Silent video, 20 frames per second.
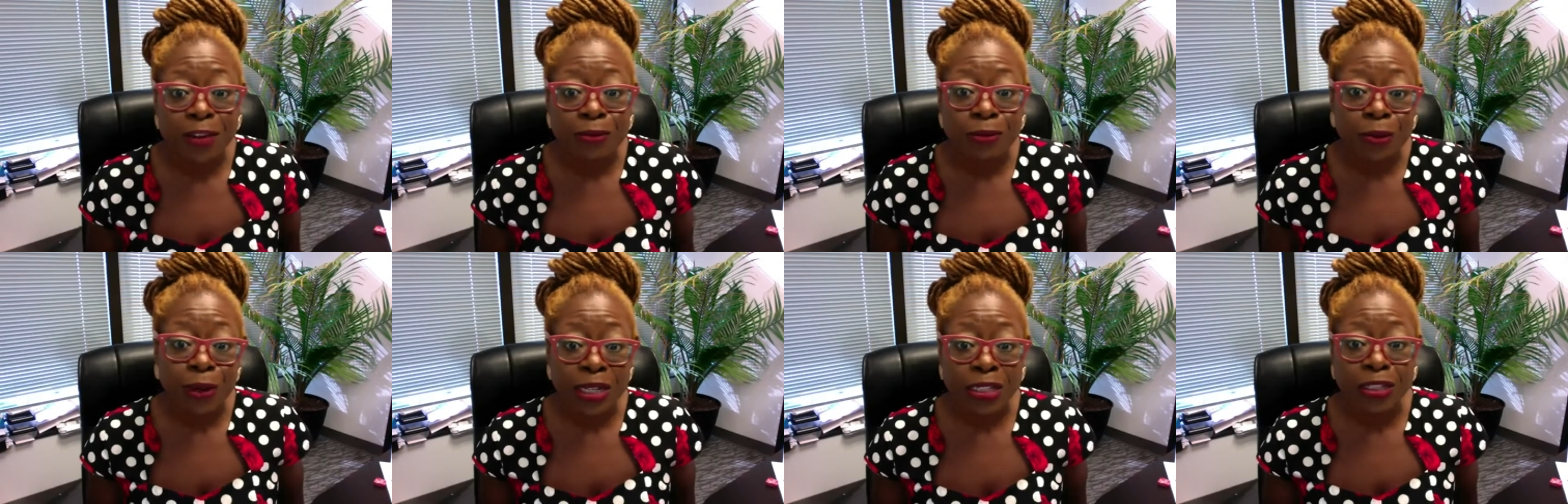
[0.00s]

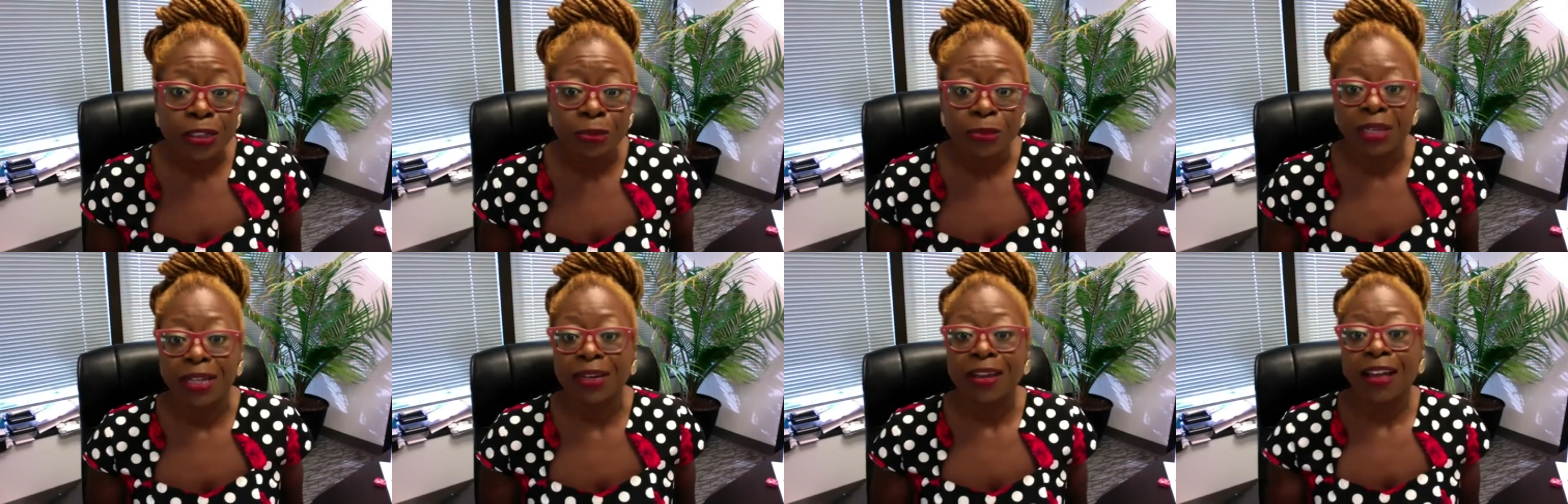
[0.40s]

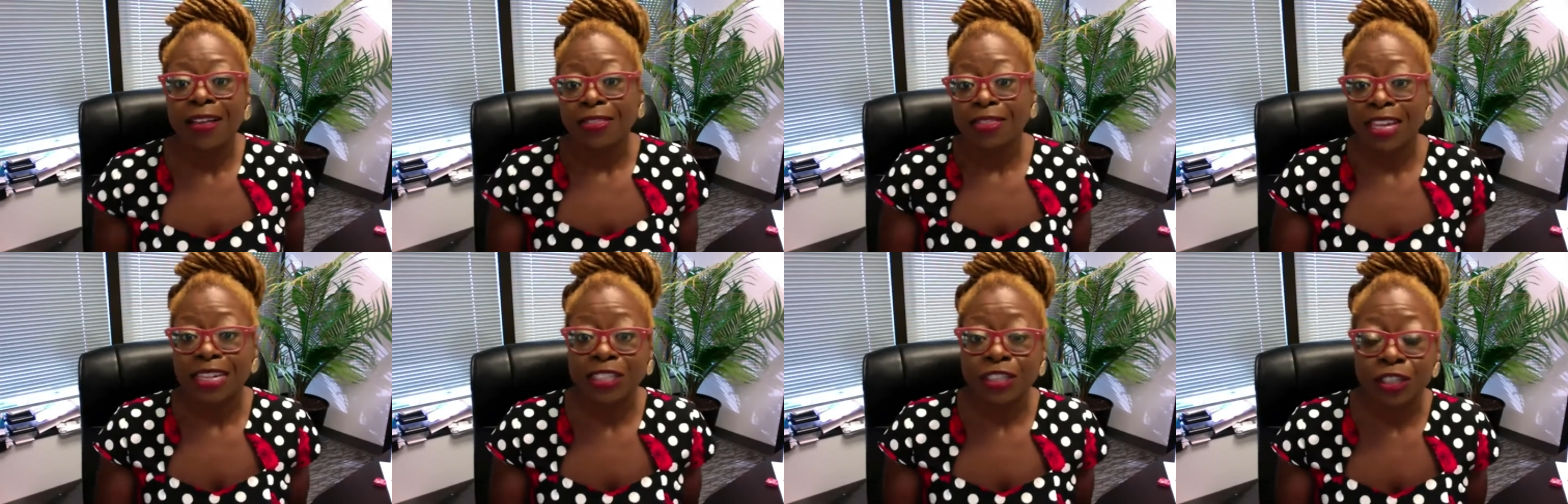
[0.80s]
regimen
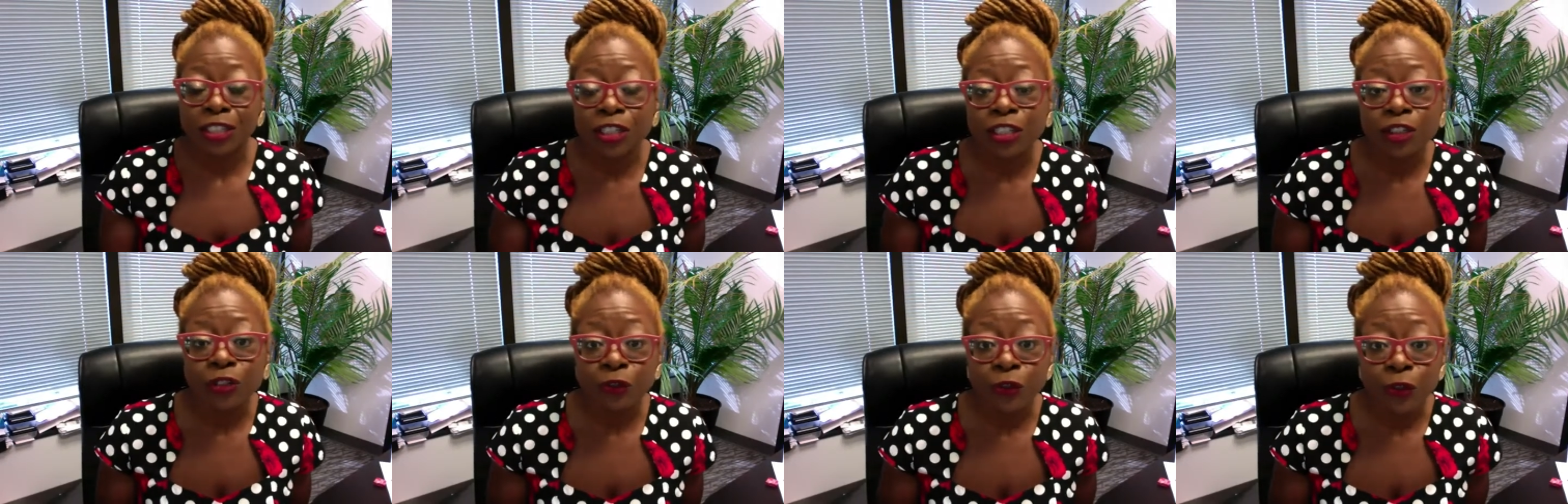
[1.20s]
that's
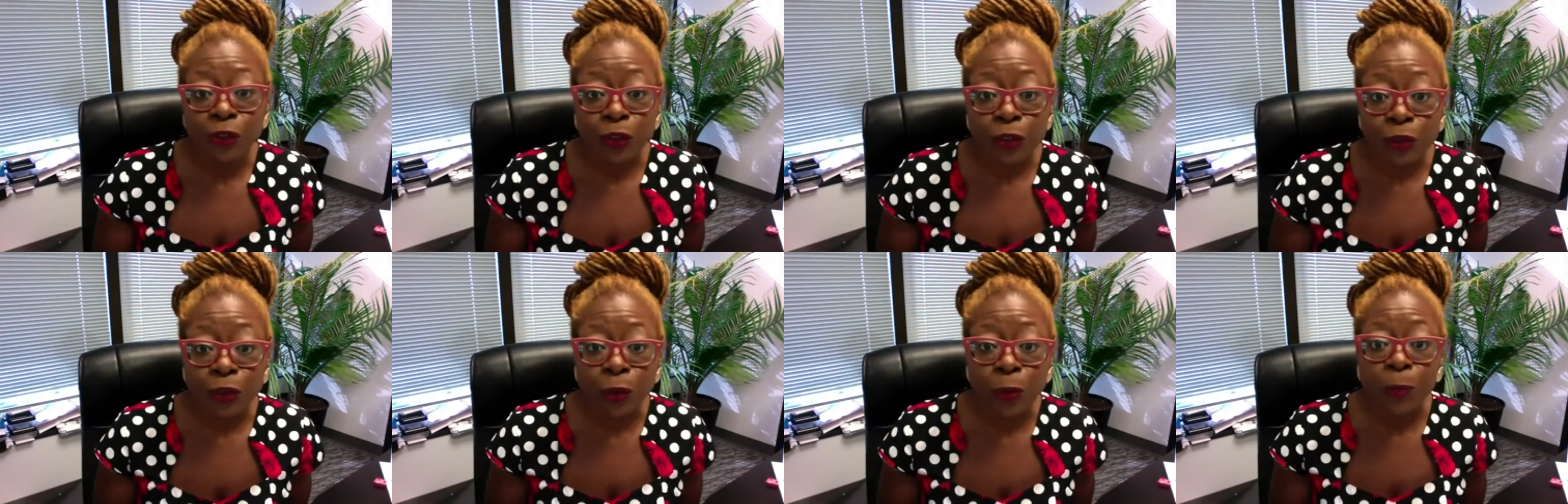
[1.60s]
just for
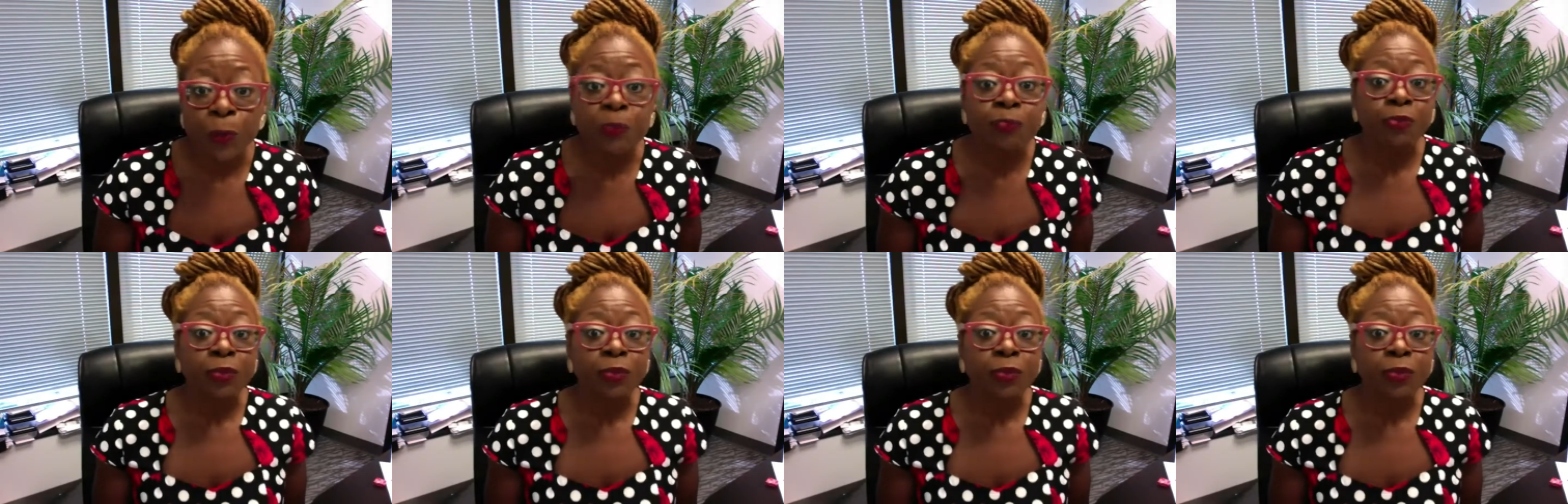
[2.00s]
you.